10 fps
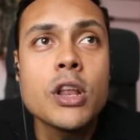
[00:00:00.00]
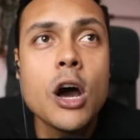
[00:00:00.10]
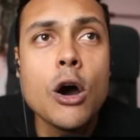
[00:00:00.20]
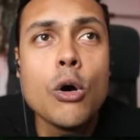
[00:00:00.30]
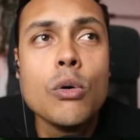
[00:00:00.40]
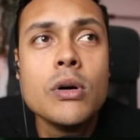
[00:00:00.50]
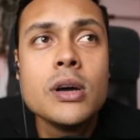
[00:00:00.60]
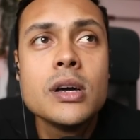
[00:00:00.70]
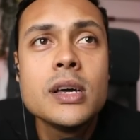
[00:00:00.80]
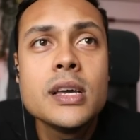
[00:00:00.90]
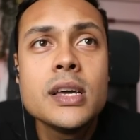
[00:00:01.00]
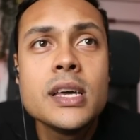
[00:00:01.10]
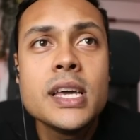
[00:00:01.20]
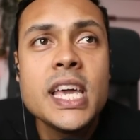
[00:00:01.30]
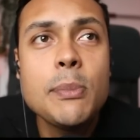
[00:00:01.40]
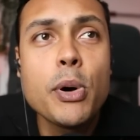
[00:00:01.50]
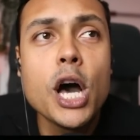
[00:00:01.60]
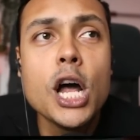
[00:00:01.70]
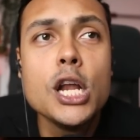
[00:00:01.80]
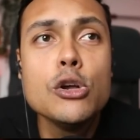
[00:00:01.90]
Oh no.
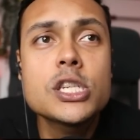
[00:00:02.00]
He put